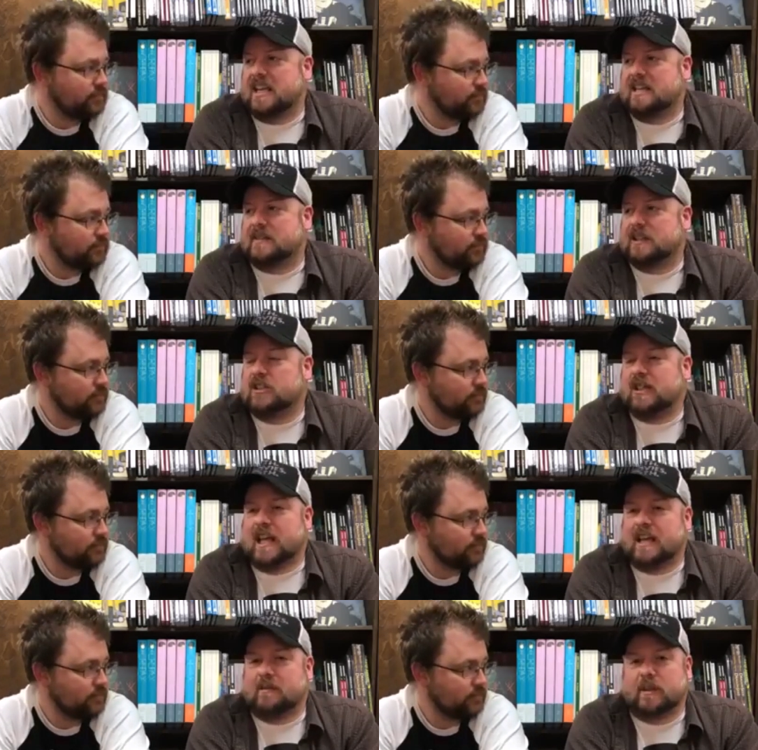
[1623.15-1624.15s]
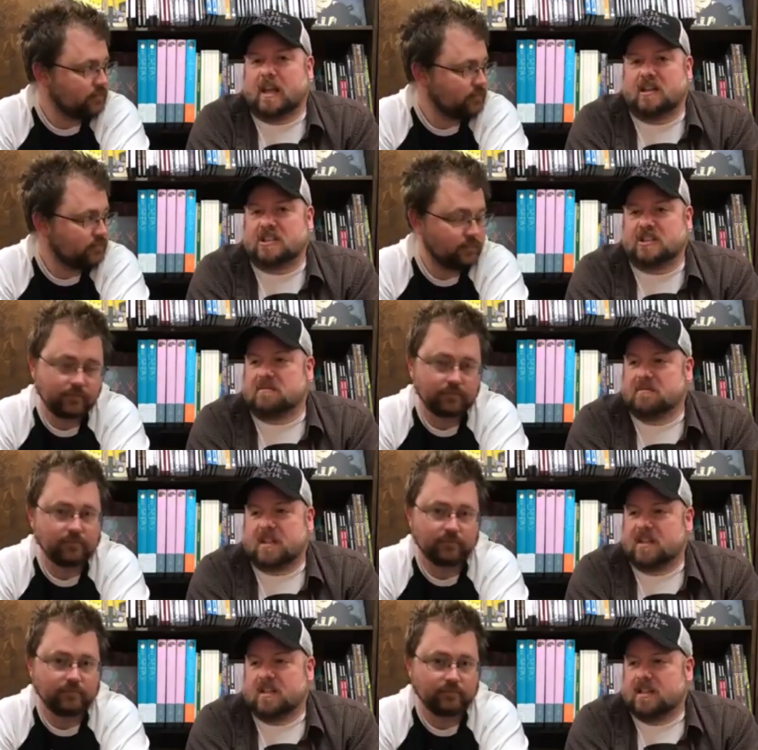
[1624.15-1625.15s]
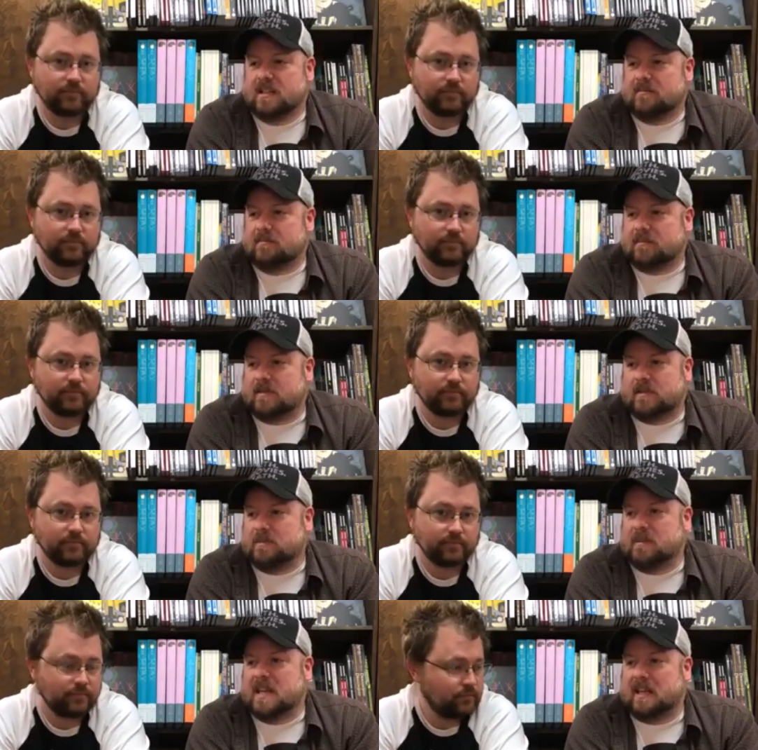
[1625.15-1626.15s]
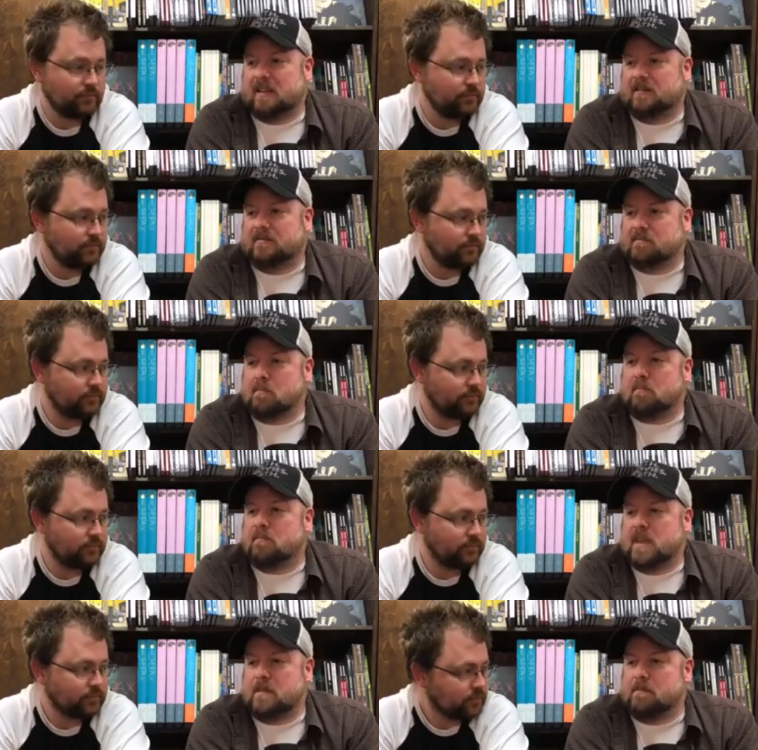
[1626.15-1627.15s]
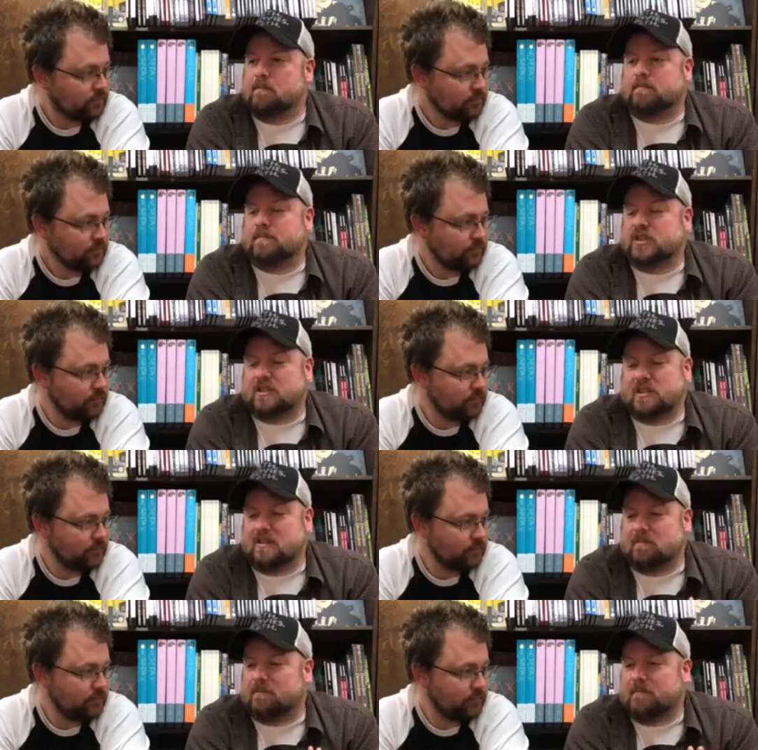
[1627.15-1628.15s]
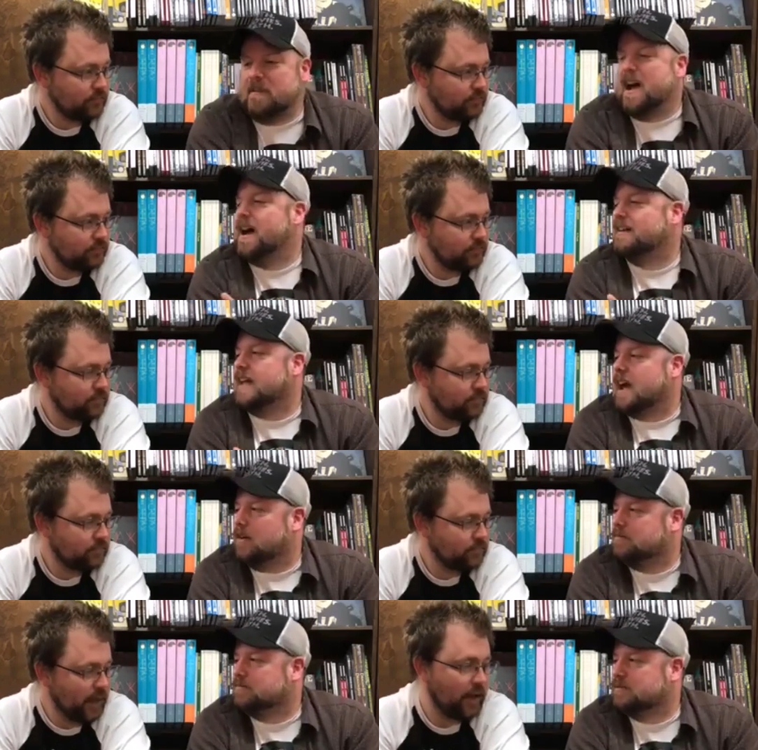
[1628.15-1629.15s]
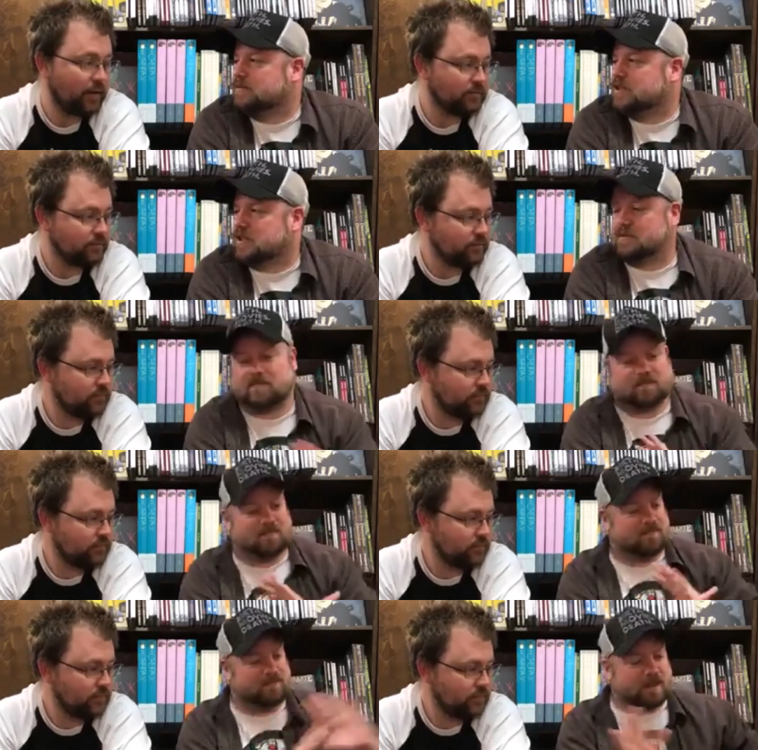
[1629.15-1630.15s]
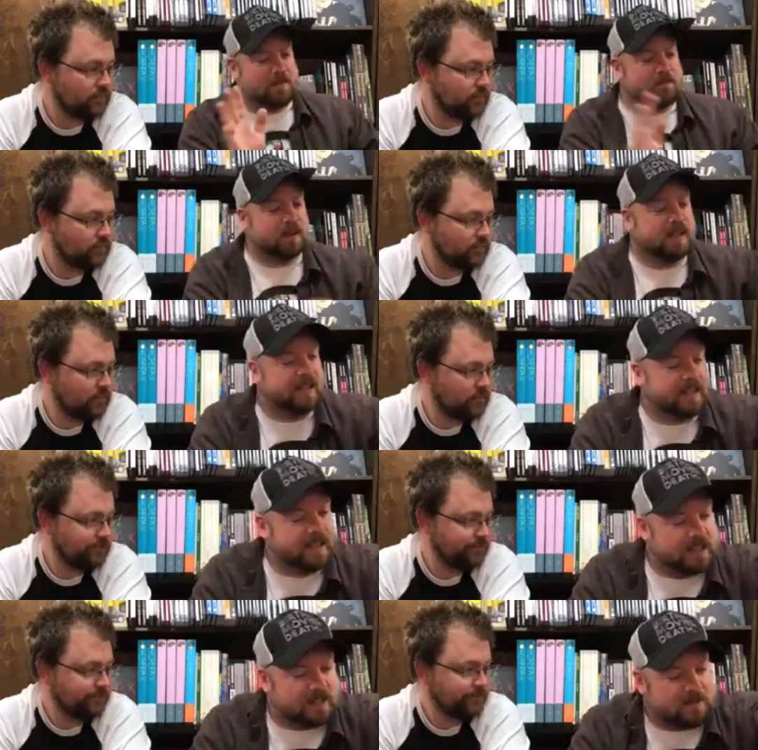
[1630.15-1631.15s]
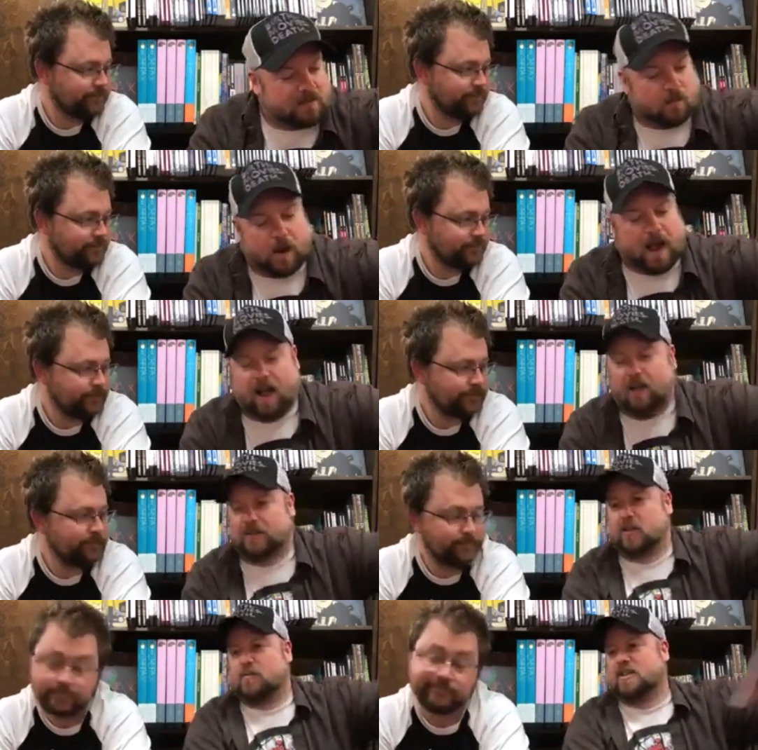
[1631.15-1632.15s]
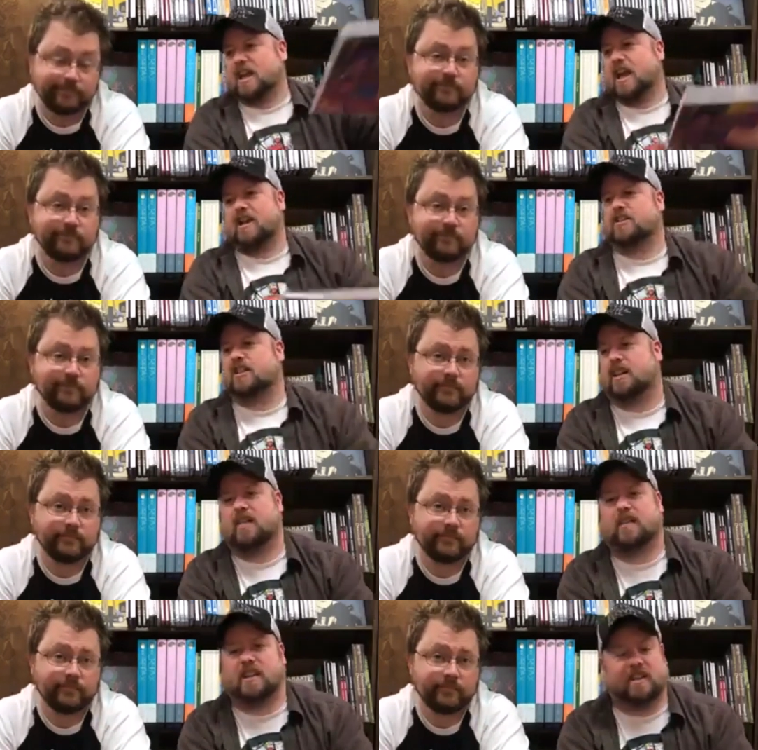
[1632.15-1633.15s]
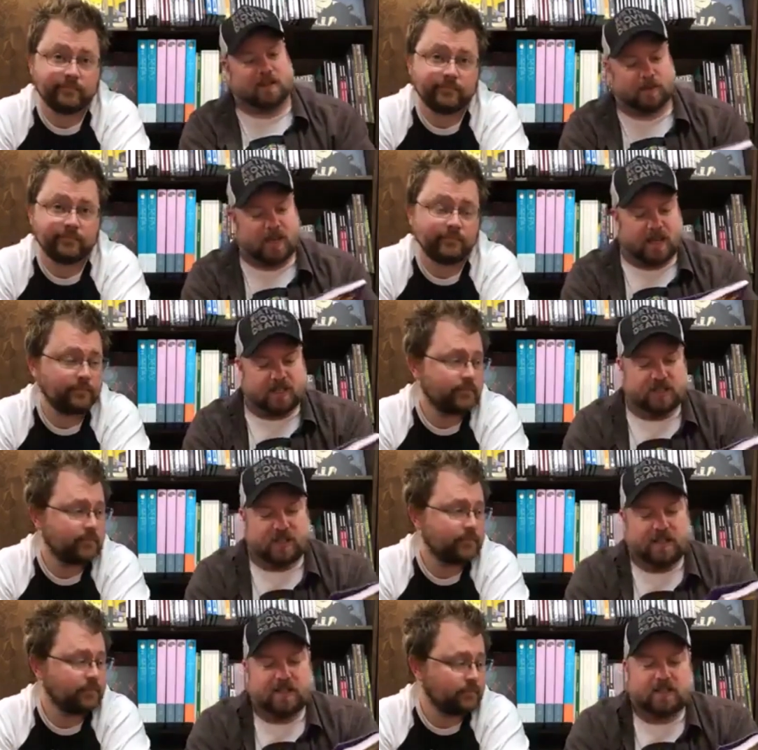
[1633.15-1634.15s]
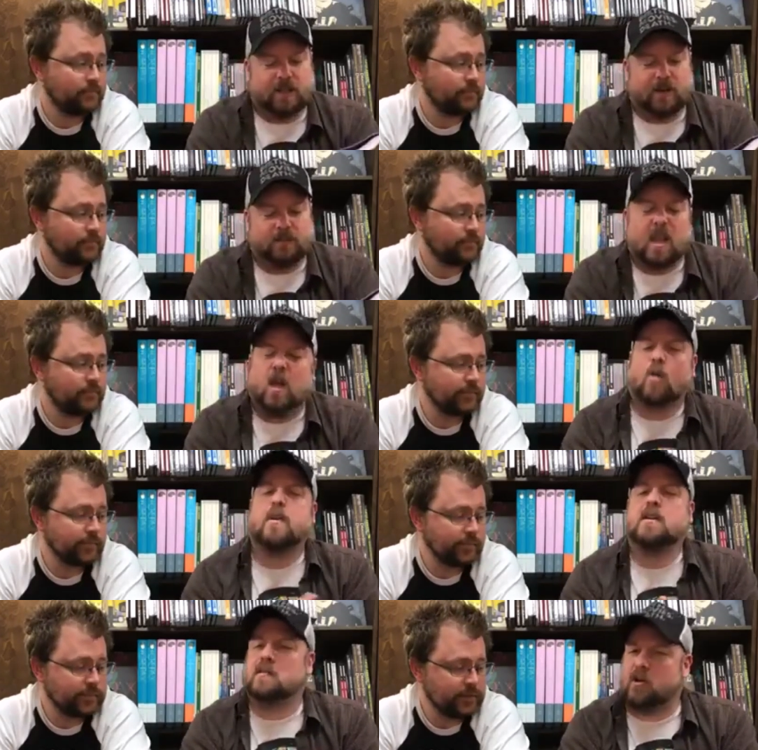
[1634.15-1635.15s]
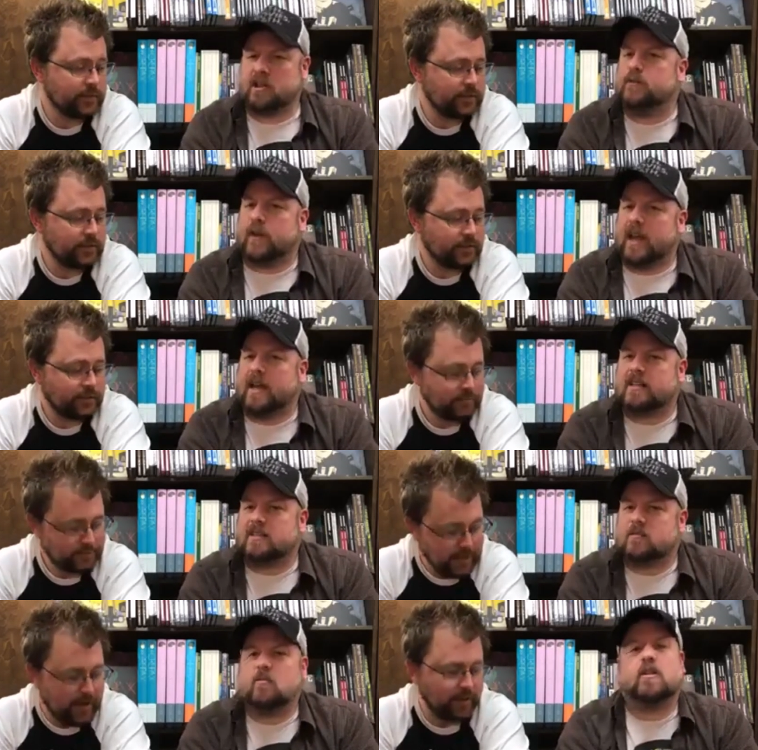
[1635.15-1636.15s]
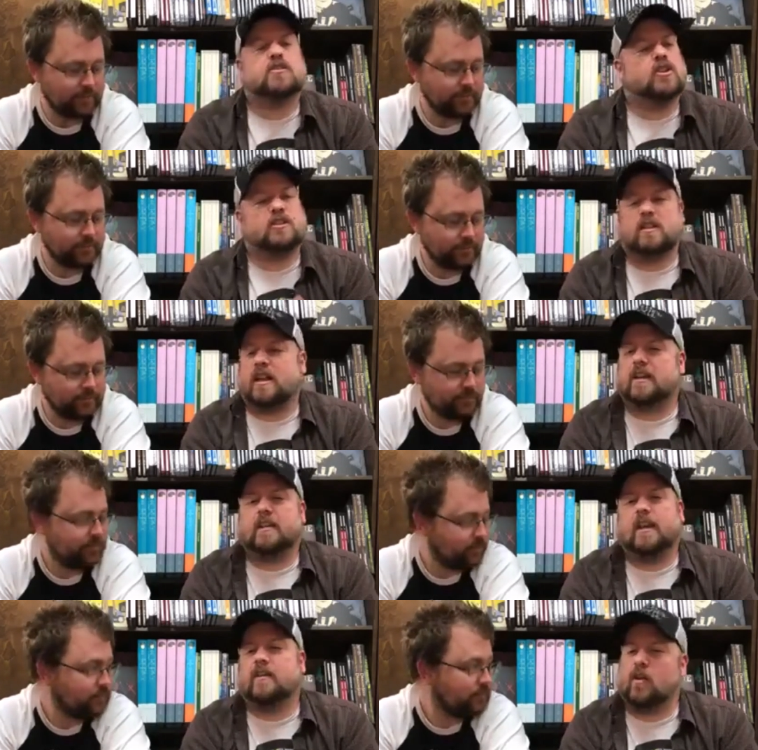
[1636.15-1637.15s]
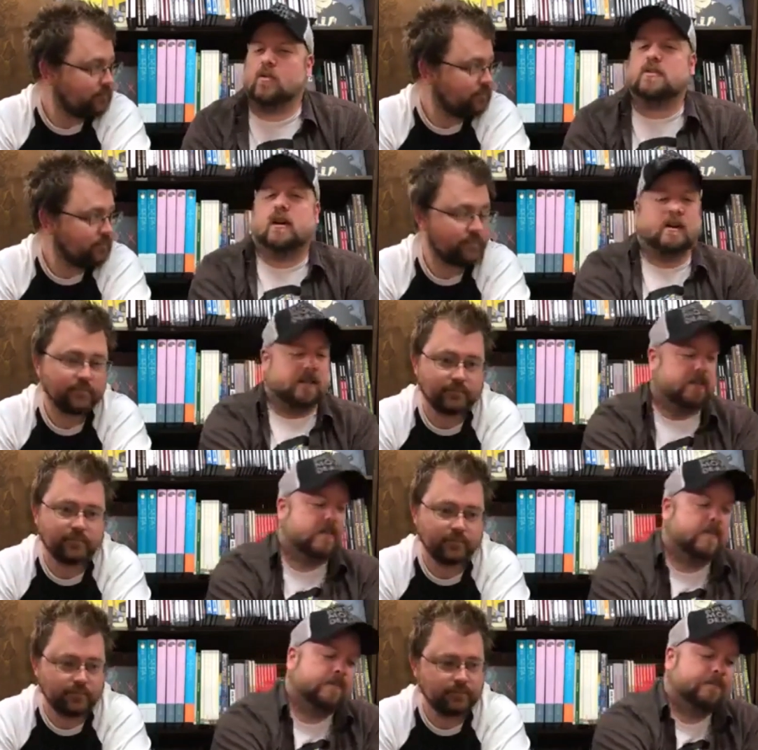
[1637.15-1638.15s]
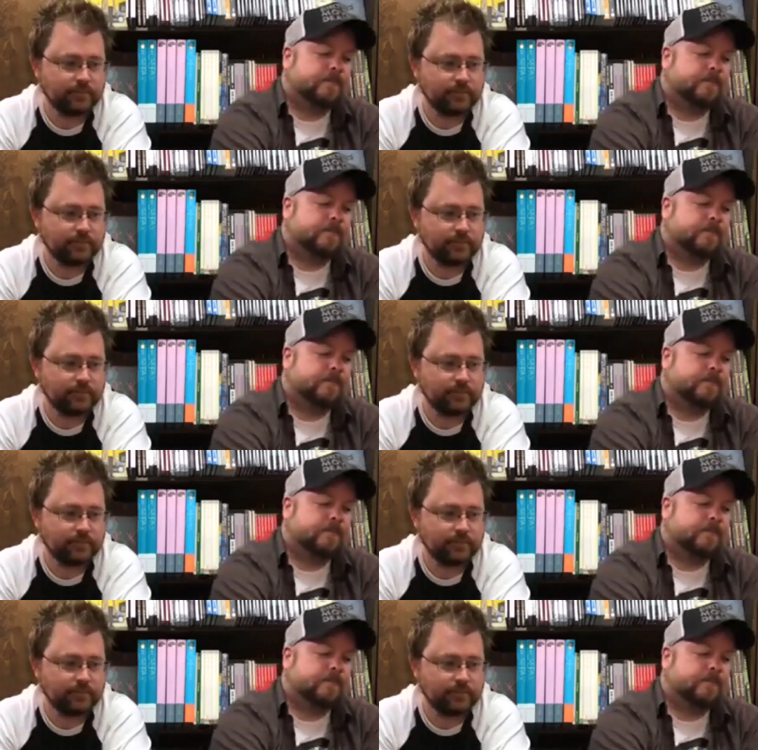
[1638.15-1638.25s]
Speaker 1: I can't even look at it without just, just being mm, just knocked out. Yeah. Just completely just wow, so much action and everything on the page. So we grow as fans, yeah, just like they grow as artists.